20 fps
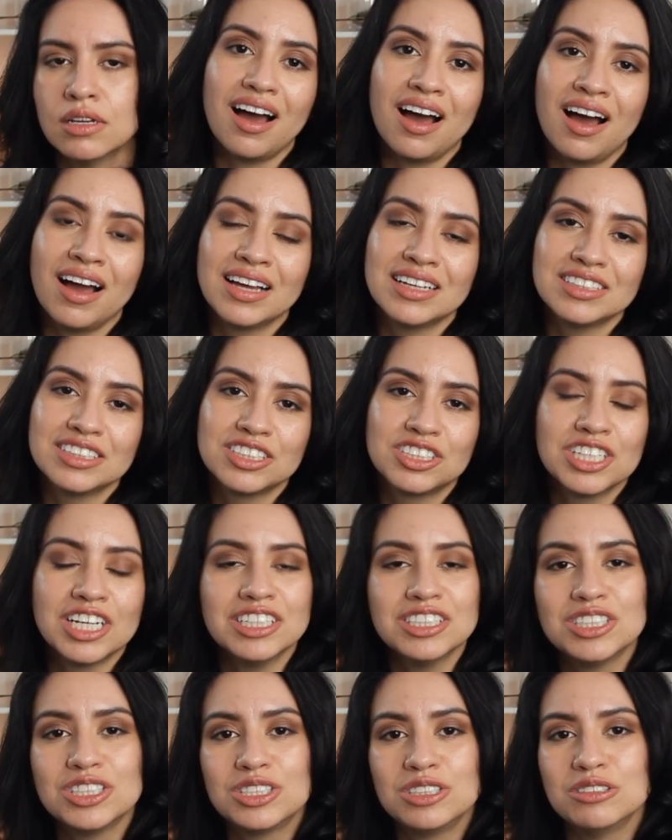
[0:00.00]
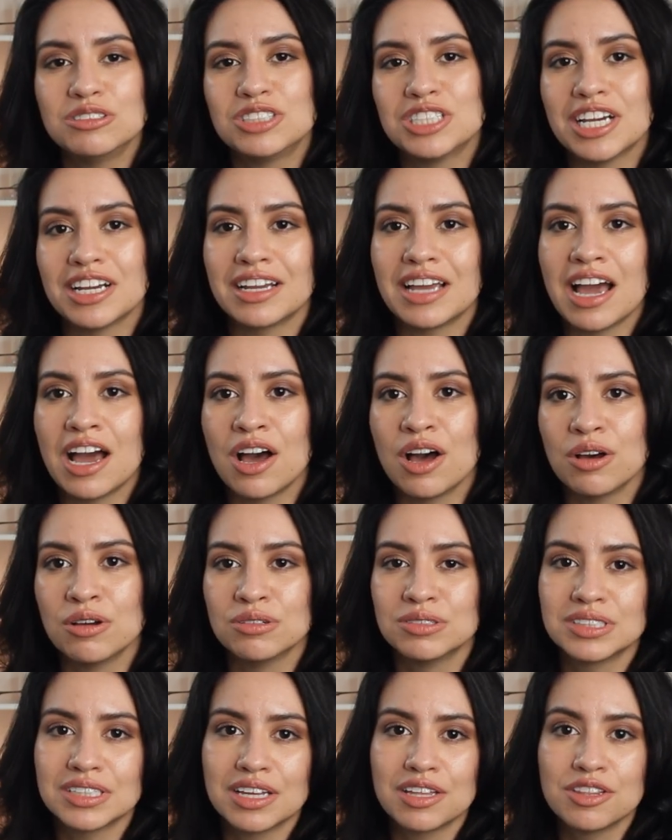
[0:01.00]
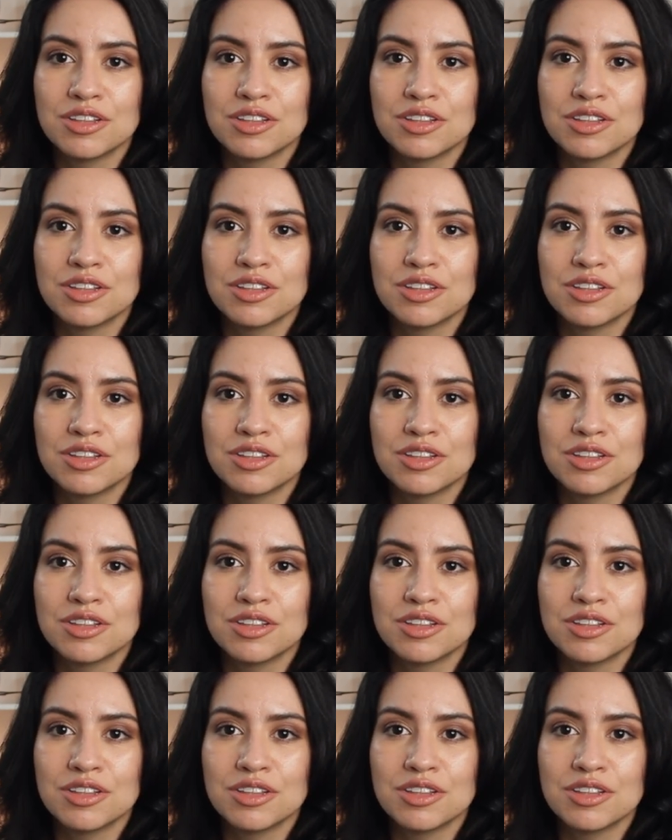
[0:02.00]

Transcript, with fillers: I suggest you check out